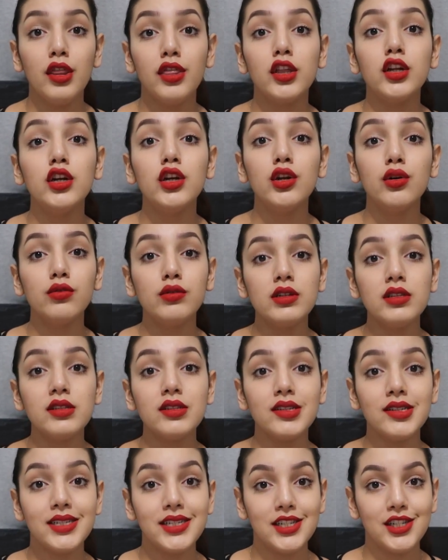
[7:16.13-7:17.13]
the newest
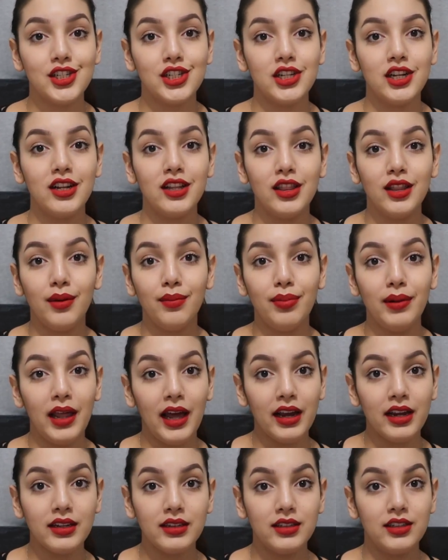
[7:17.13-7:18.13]
edition, the
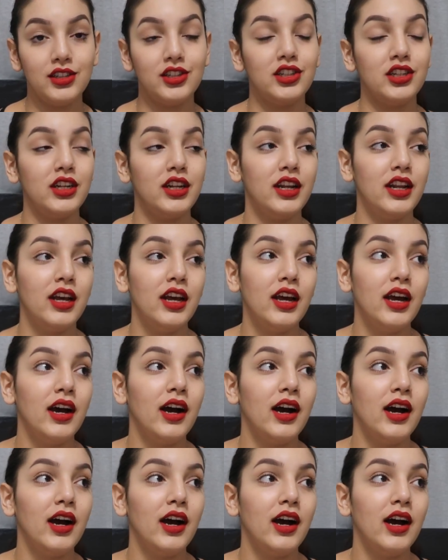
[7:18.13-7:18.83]
black edition,